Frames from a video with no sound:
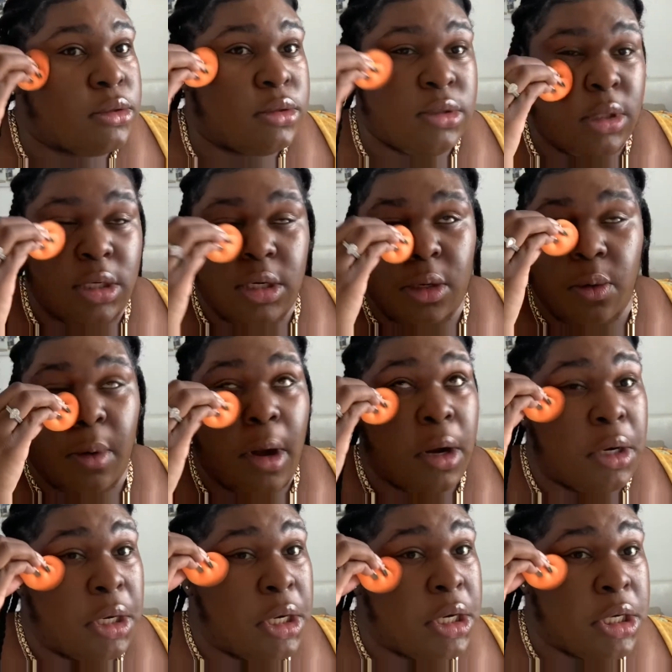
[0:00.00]
And
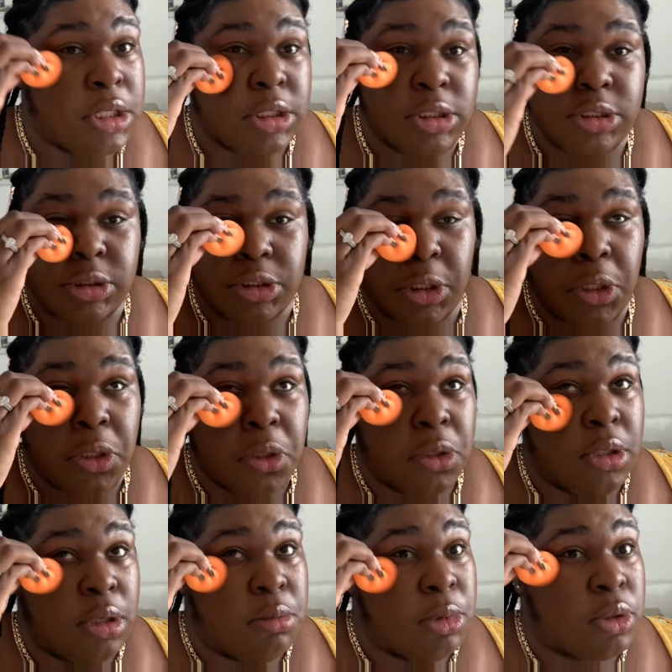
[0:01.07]
around here,
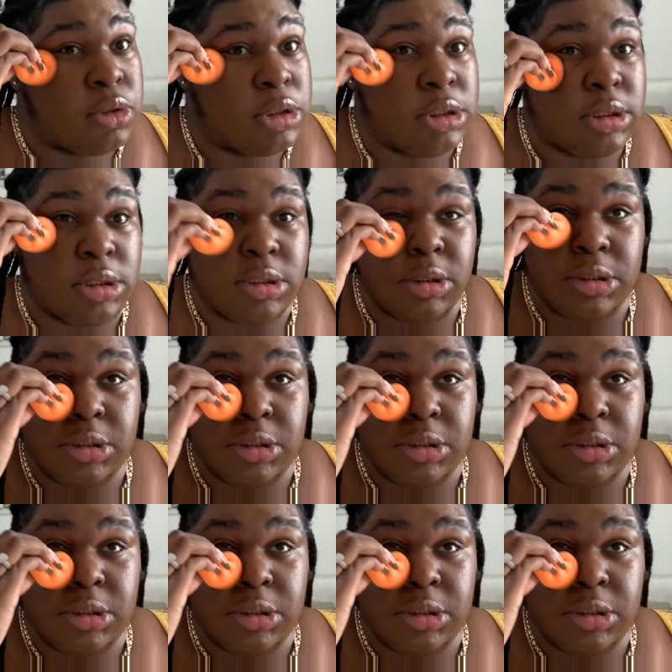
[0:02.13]
circular motions.